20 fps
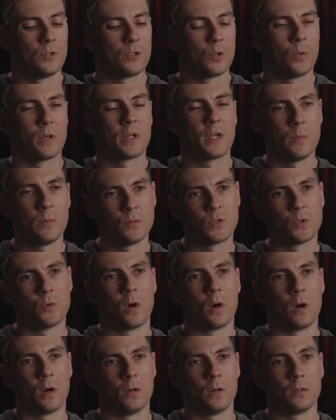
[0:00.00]
So when it came
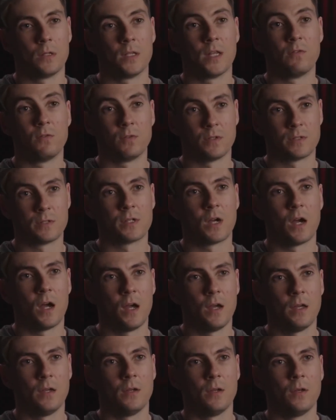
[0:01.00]
to our level
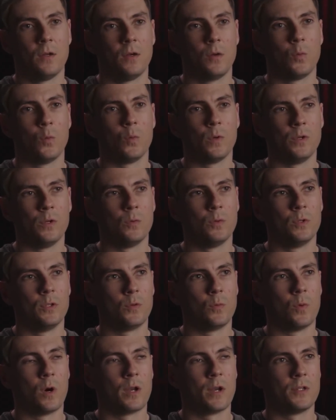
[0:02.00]
design, we
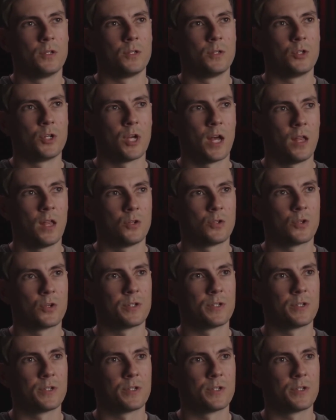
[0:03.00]
really wanted to challenge